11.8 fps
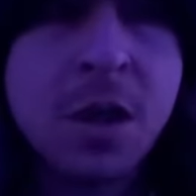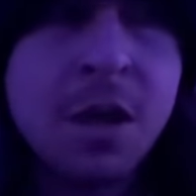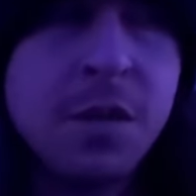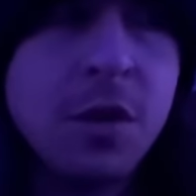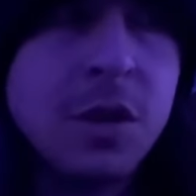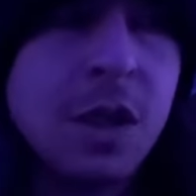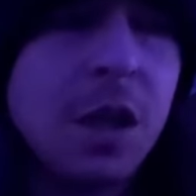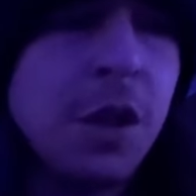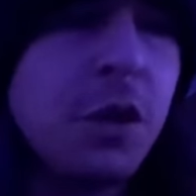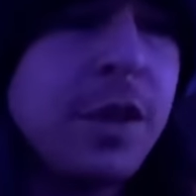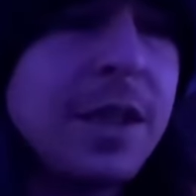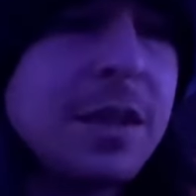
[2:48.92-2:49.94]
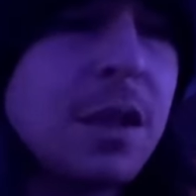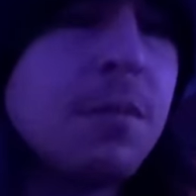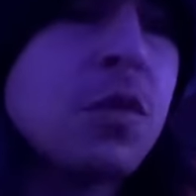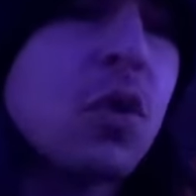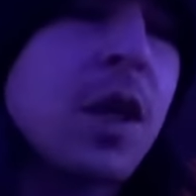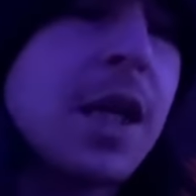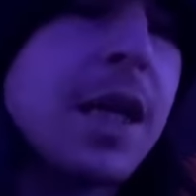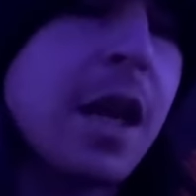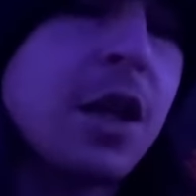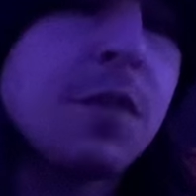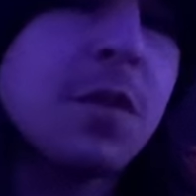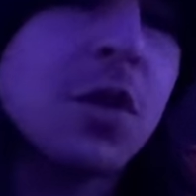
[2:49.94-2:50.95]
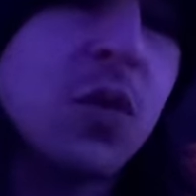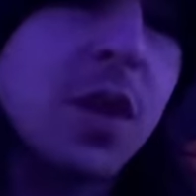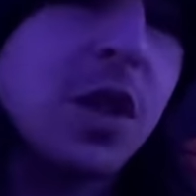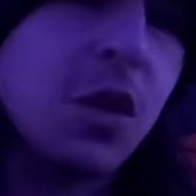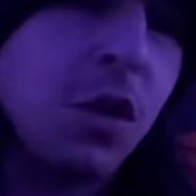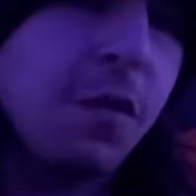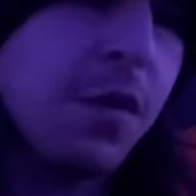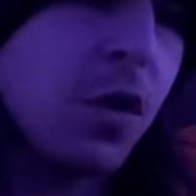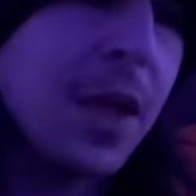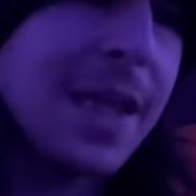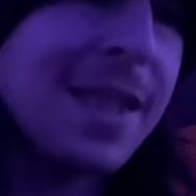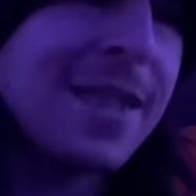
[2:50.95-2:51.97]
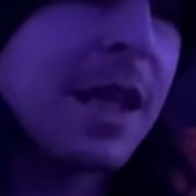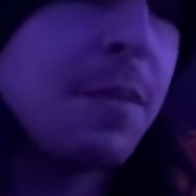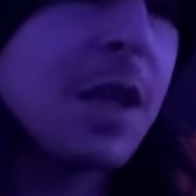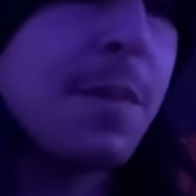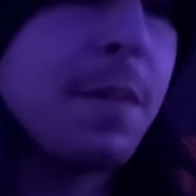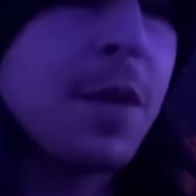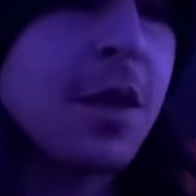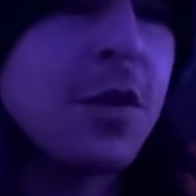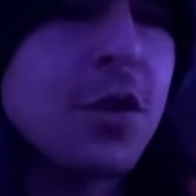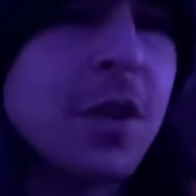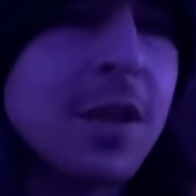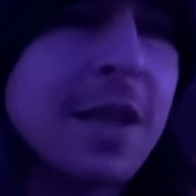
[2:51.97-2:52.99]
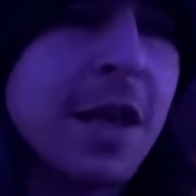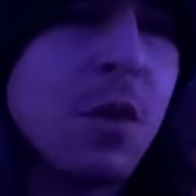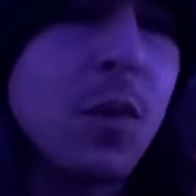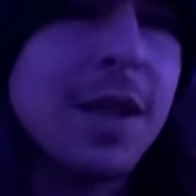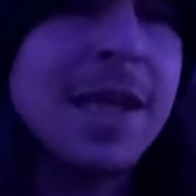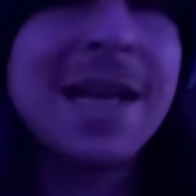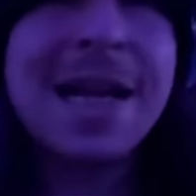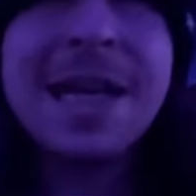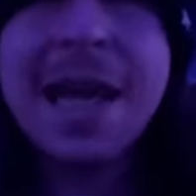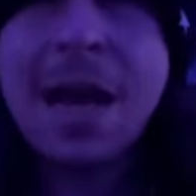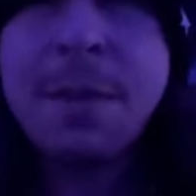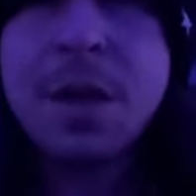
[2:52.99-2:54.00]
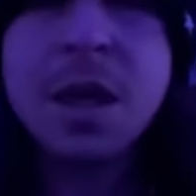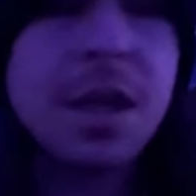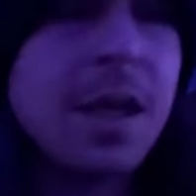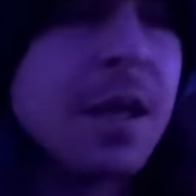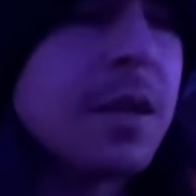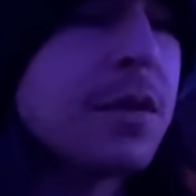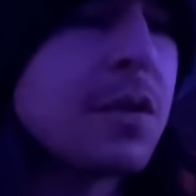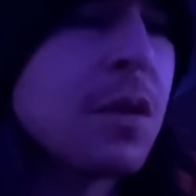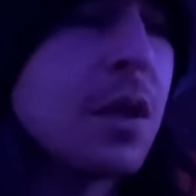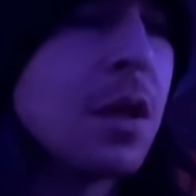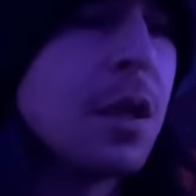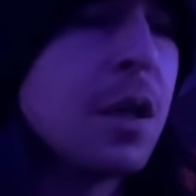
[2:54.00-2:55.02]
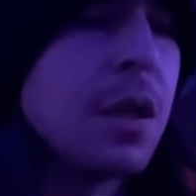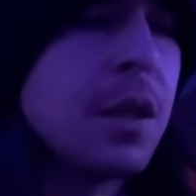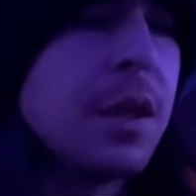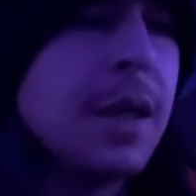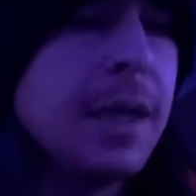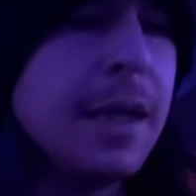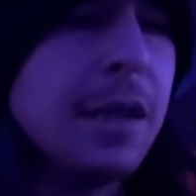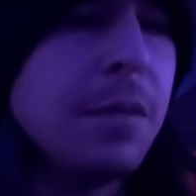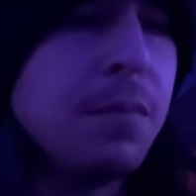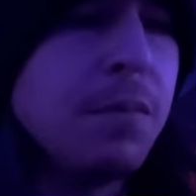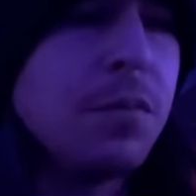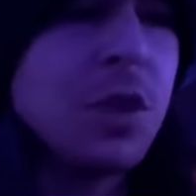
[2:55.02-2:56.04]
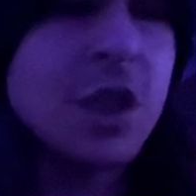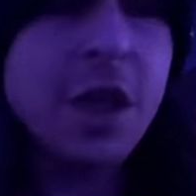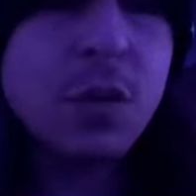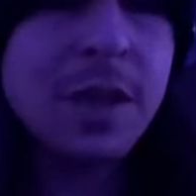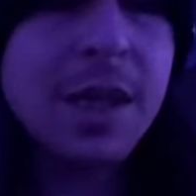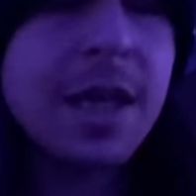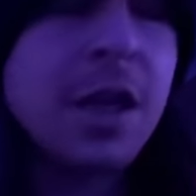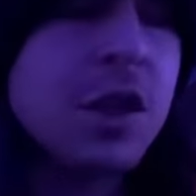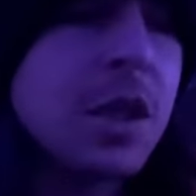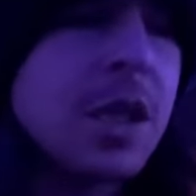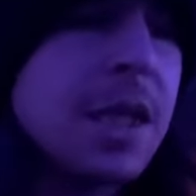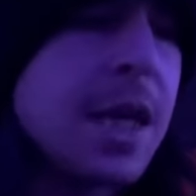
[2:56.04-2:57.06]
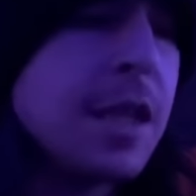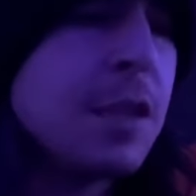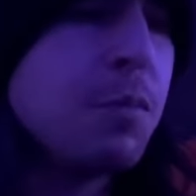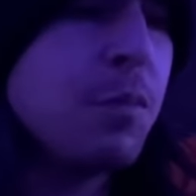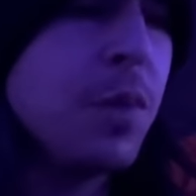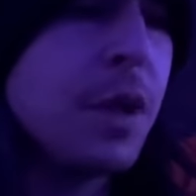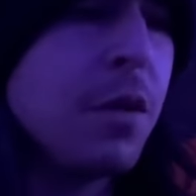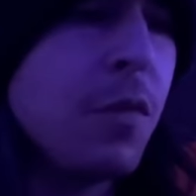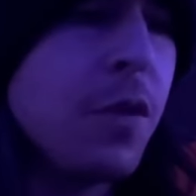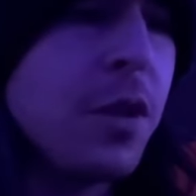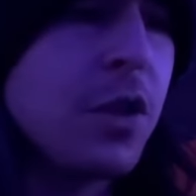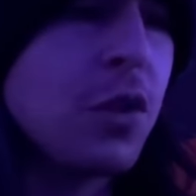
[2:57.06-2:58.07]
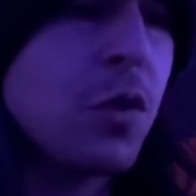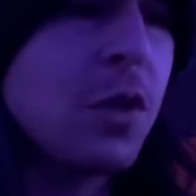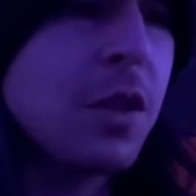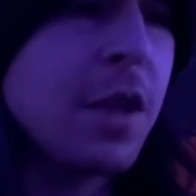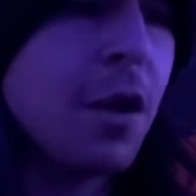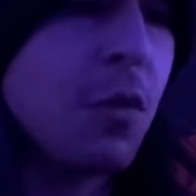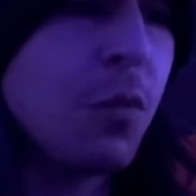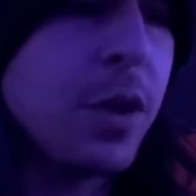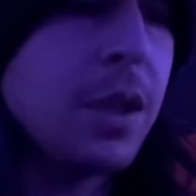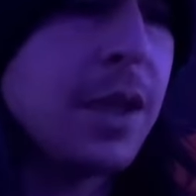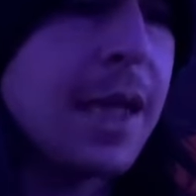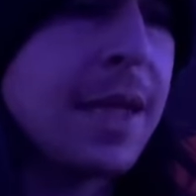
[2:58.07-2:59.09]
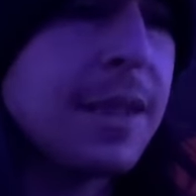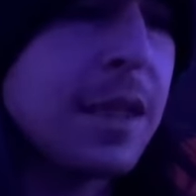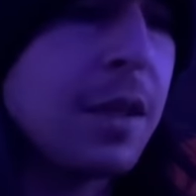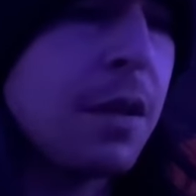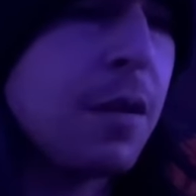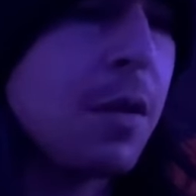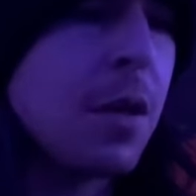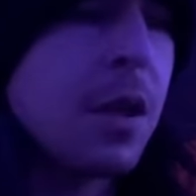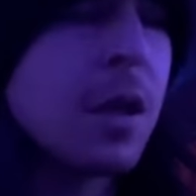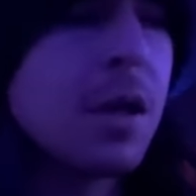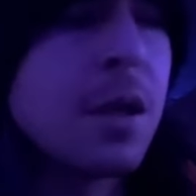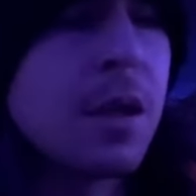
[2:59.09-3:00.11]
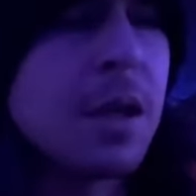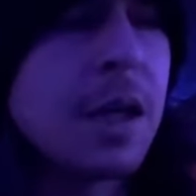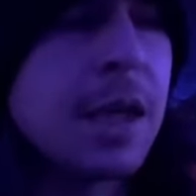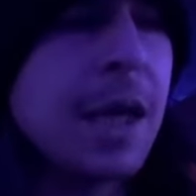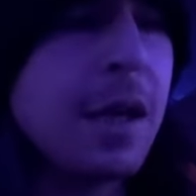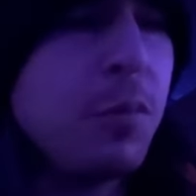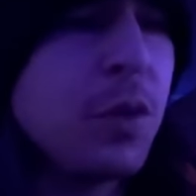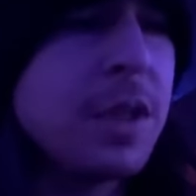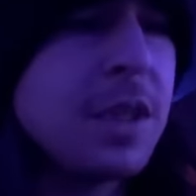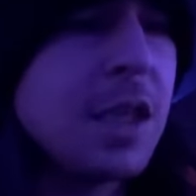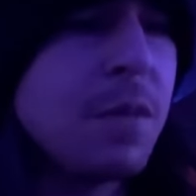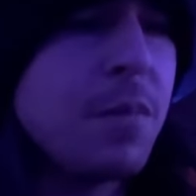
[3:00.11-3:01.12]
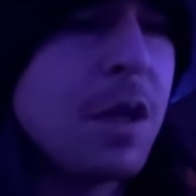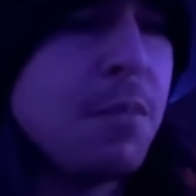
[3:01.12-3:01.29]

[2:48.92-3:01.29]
There's clearly some sort of connection between the two of you. At the same time, I'm not too sure exactly what the dynamic is. Genuine connection, yes, but the truth that they are realizing kind of puts them in a